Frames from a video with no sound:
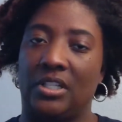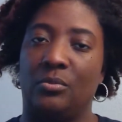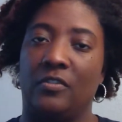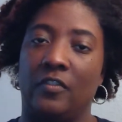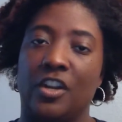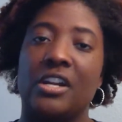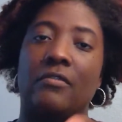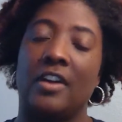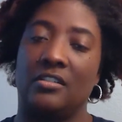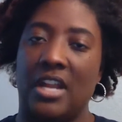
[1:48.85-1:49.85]
to be very
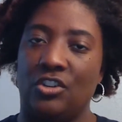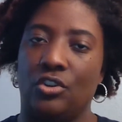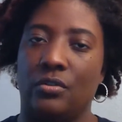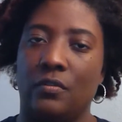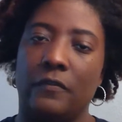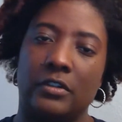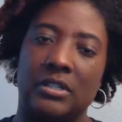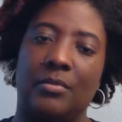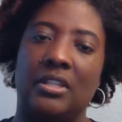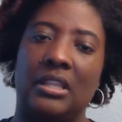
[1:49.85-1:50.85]
foundational for
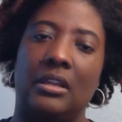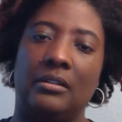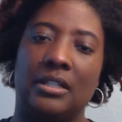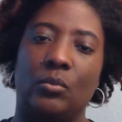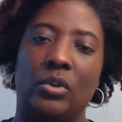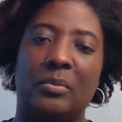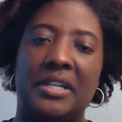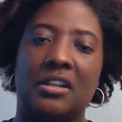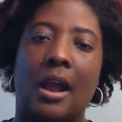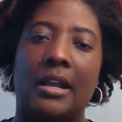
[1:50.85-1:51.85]
some of the things that we'd be
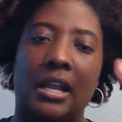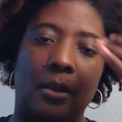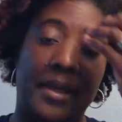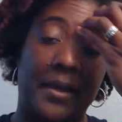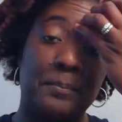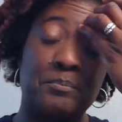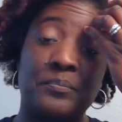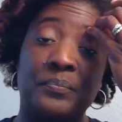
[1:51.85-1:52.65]
talking about.